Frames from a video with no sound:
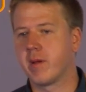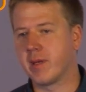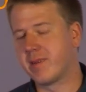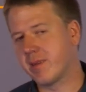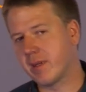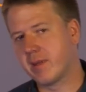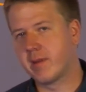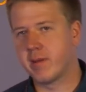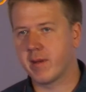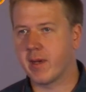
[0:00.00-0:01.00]
It
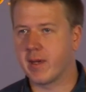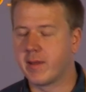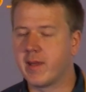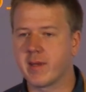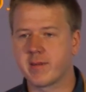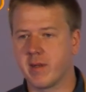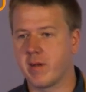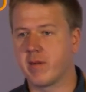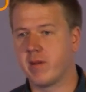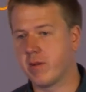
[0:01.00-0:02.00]
takes a
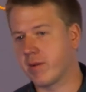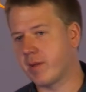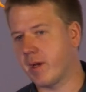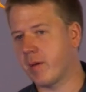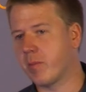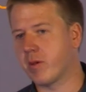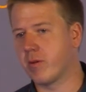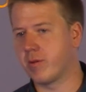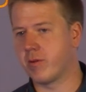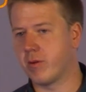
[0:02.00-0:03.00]
long time
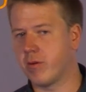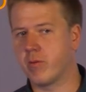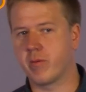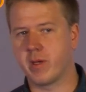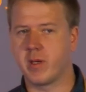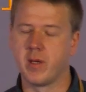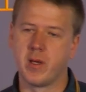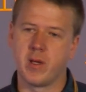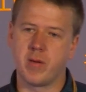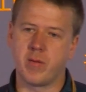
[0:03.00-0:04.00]
because, you know, we
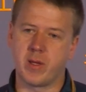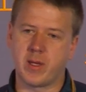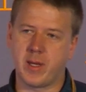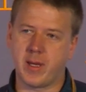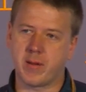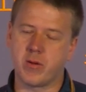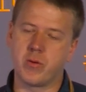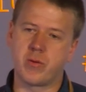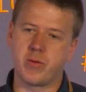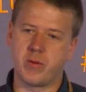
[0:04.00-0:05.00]
can
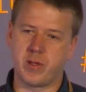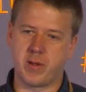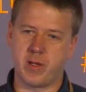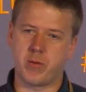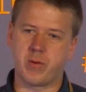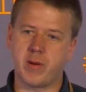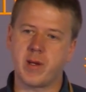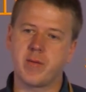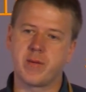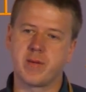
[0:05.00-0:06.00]
go through the cloud
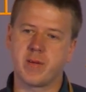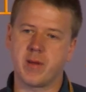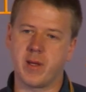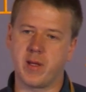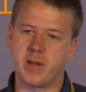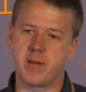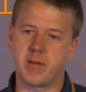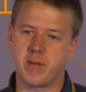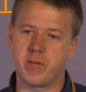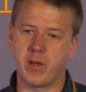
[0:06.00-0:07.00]
drives, and
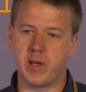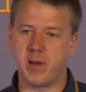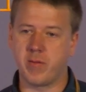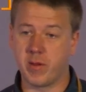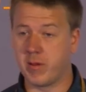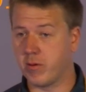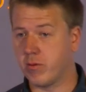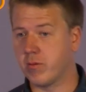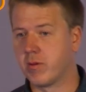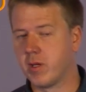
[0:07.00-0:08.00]
we
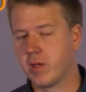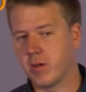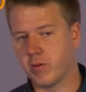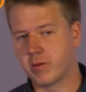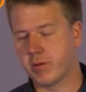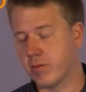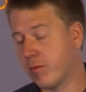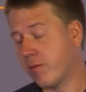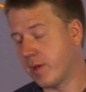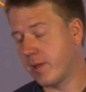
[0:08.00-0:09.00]
know
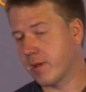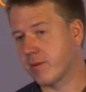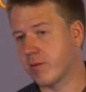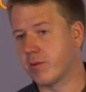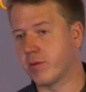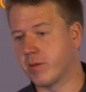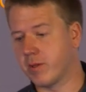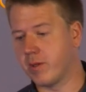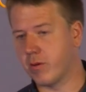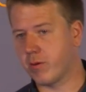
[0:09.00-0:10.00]
also we index also
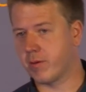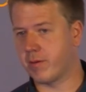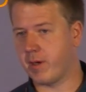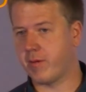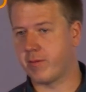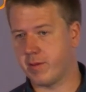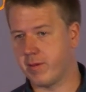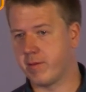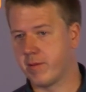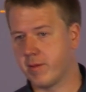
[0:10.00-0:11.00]
the local drives
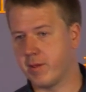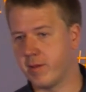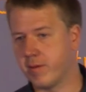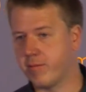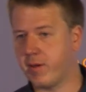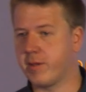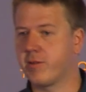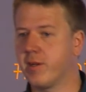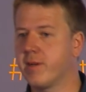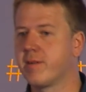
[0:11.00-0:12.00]
and the file
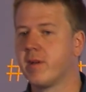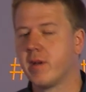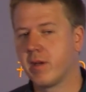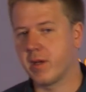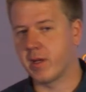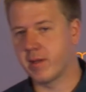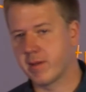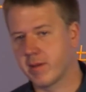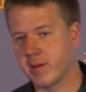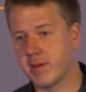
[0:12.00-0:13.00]
shares,
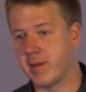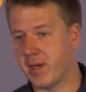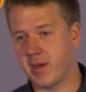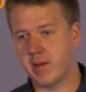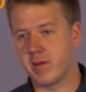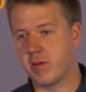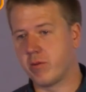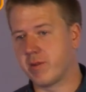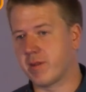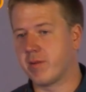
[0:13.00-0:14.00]
and they are
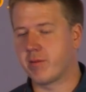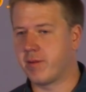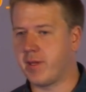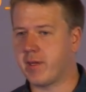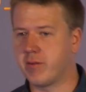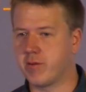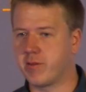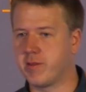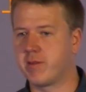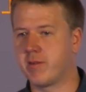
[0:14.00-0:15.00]
using different
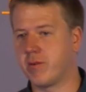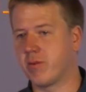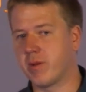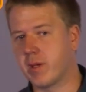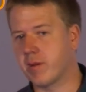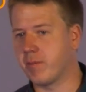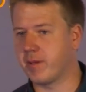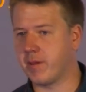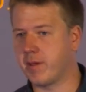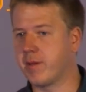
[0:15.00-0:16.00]
technologies, so the
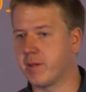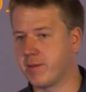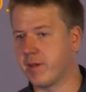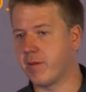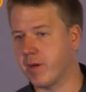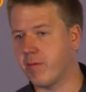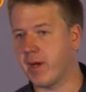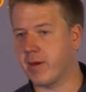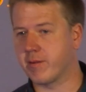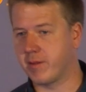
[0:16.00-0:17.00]
incremental indexing
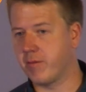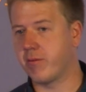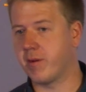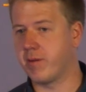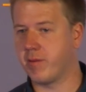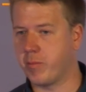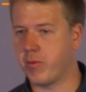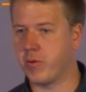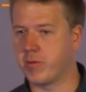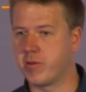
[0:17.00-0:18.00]
requires different
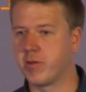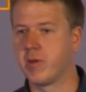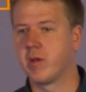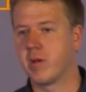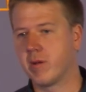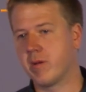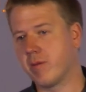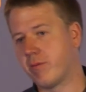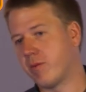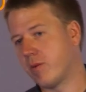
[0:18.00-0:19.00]
approach
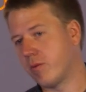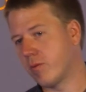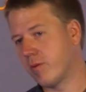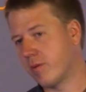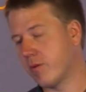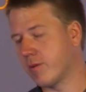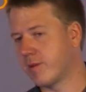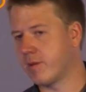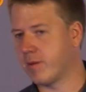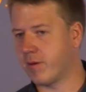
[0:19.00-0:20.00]
if you
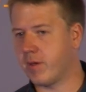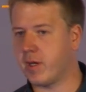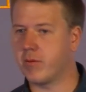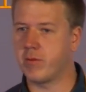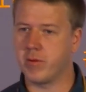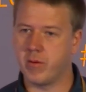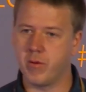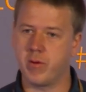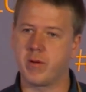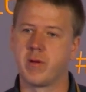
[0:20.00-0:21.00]
consider the cloud
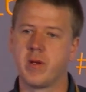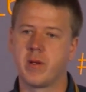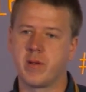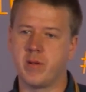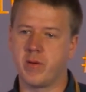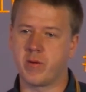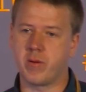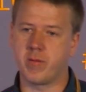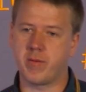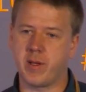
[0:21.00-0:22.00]
or the
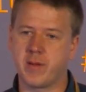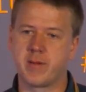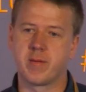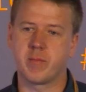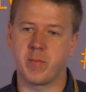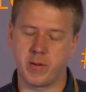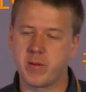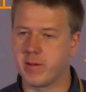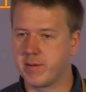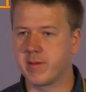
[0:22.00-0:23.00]
local files. But
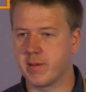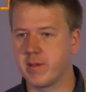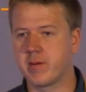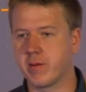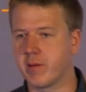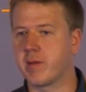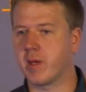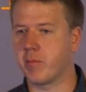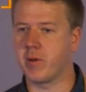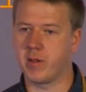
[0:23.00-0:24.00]
it's on the
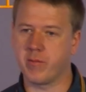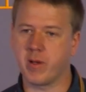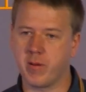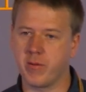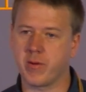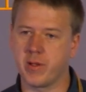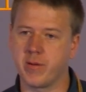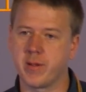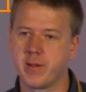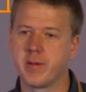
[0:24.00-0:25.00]
table and we are working on
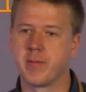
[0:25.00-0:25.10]
it.